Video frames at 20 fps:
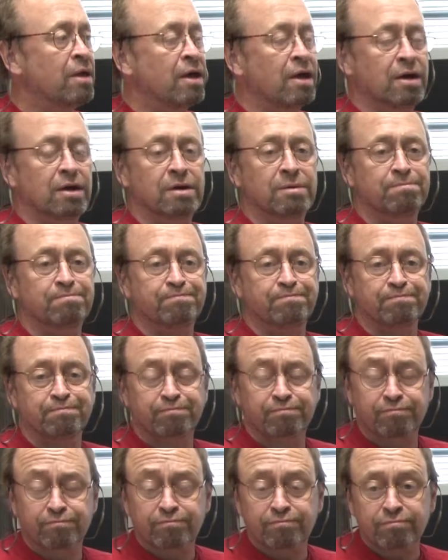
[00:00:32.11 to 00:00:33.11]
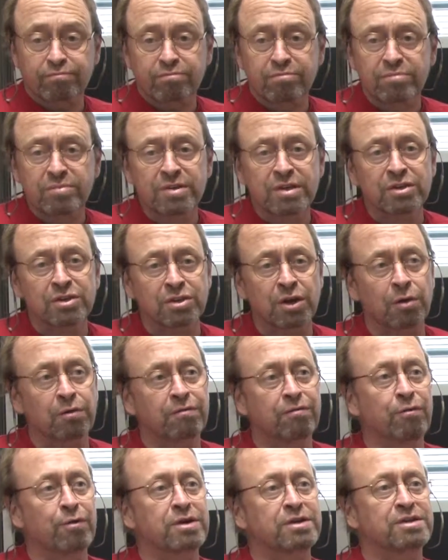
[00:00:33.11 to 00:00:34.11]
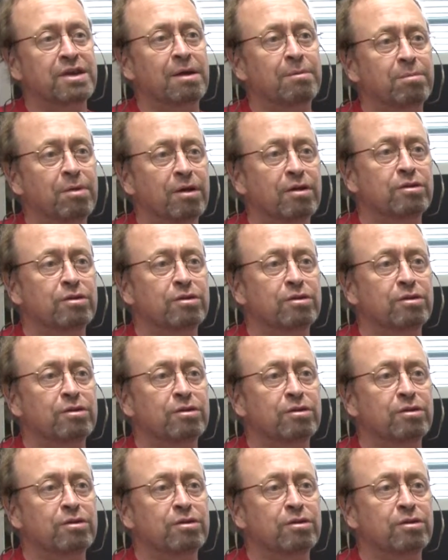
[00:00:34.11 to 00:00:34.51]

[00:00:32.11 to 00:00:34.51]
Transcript: Um, so, for example,